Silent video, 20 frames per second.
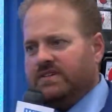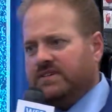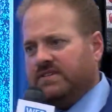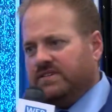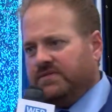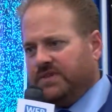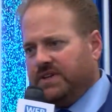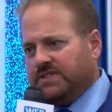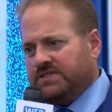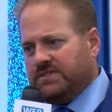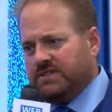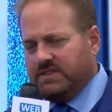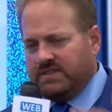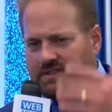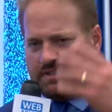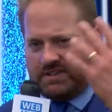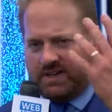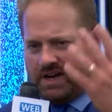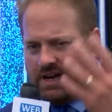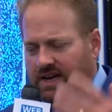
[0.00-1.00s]

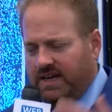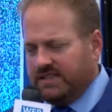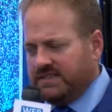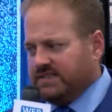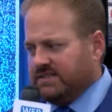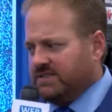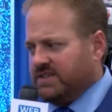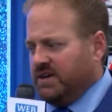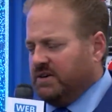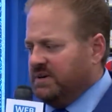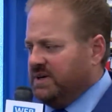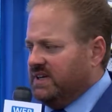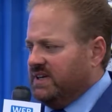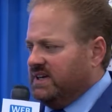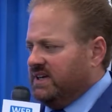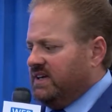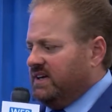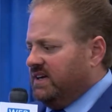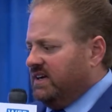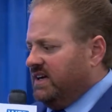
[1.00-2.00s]
facial, your eyes. So
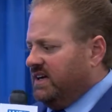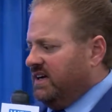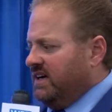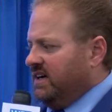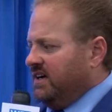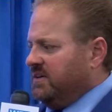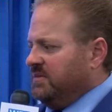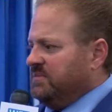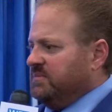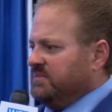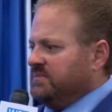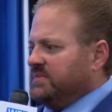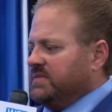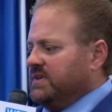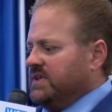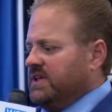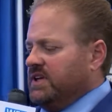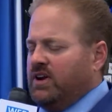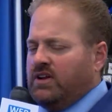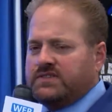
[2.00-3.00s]

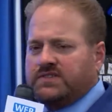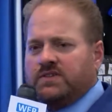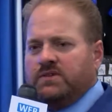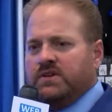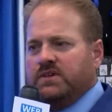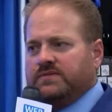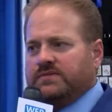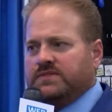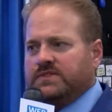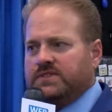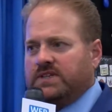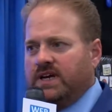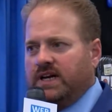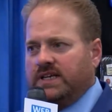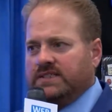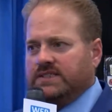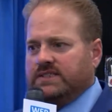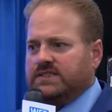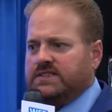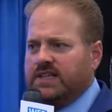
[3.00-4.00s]
it all sort of
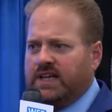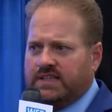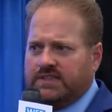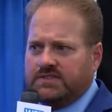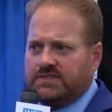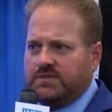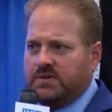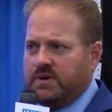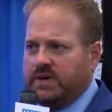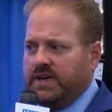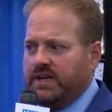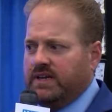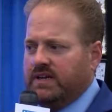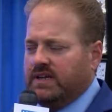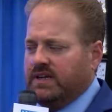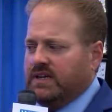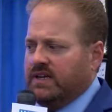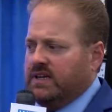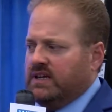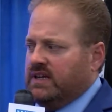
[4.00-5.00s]
ties into that story.
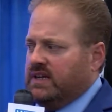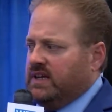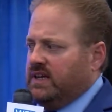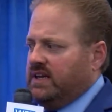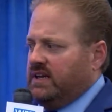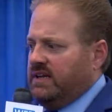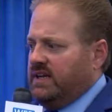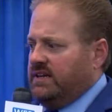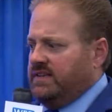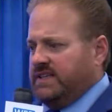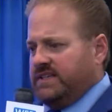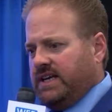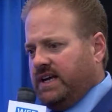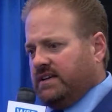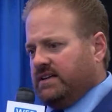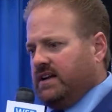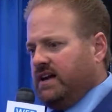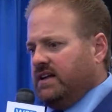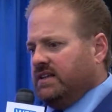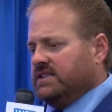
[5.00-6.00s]
And the
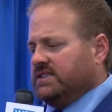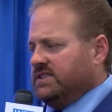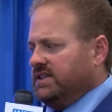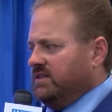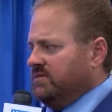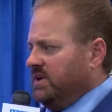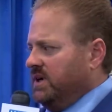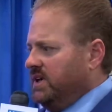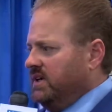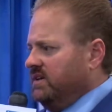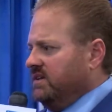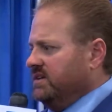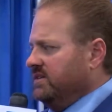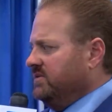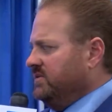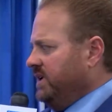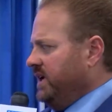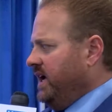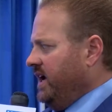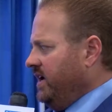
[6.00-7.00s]
technology, well,
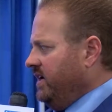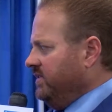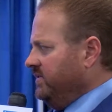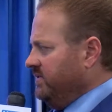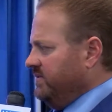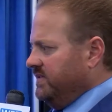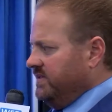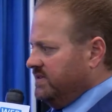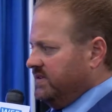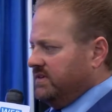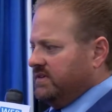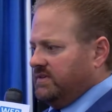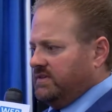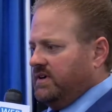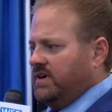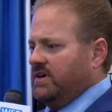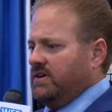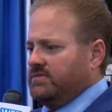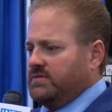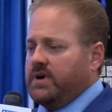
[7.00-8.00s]
we have an
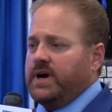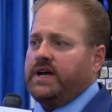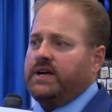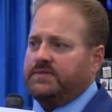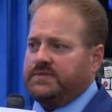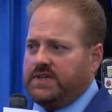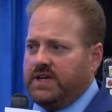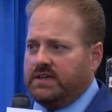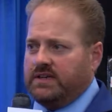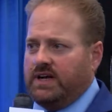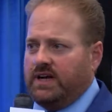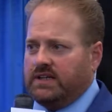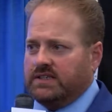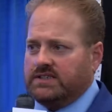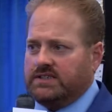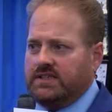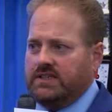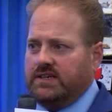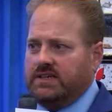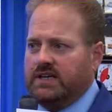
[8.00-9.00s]
array of
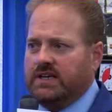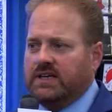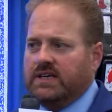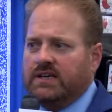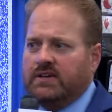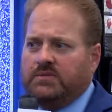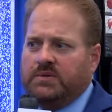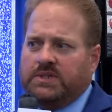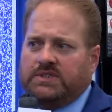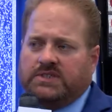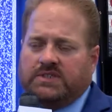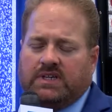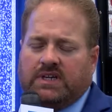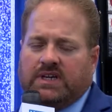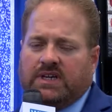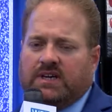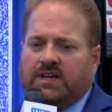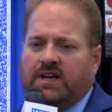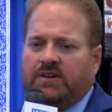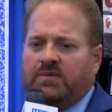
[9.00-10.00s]
technology, which
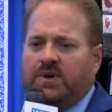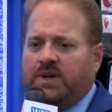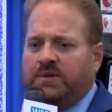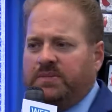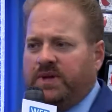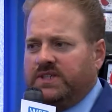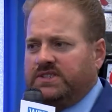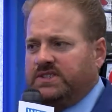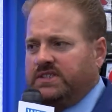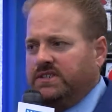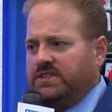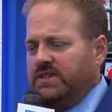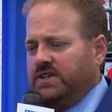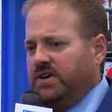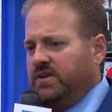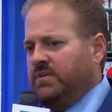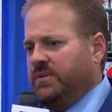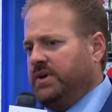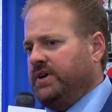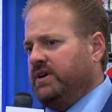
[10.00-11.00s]
I want to mention,
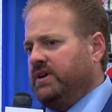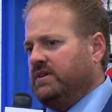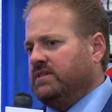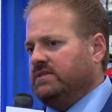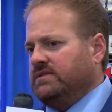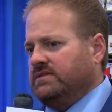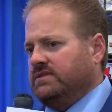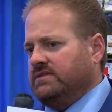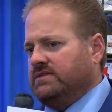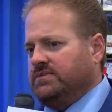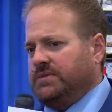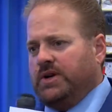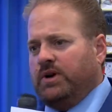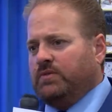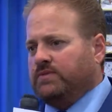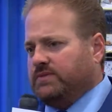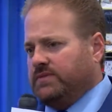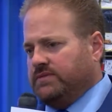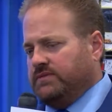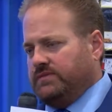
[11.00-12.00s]
we
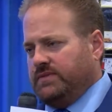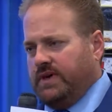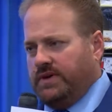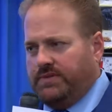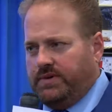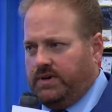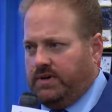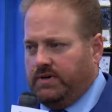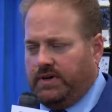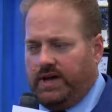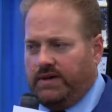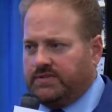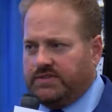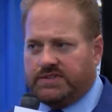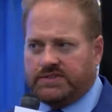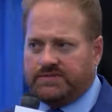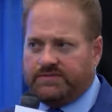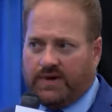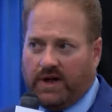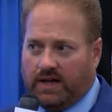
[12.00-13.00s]
don't ever have
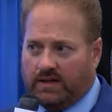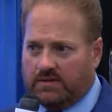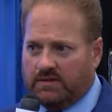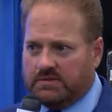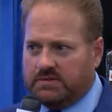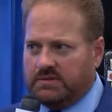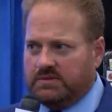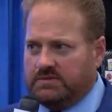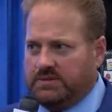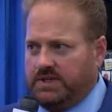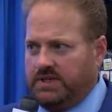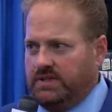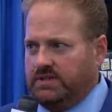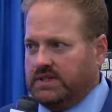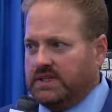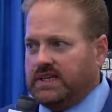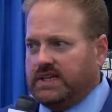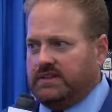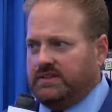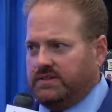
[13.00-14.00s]
just followed. We
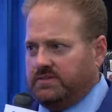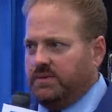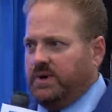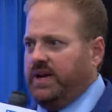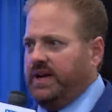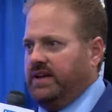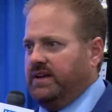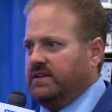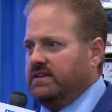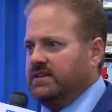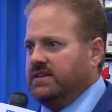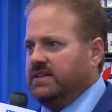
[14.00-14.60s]
lead the way.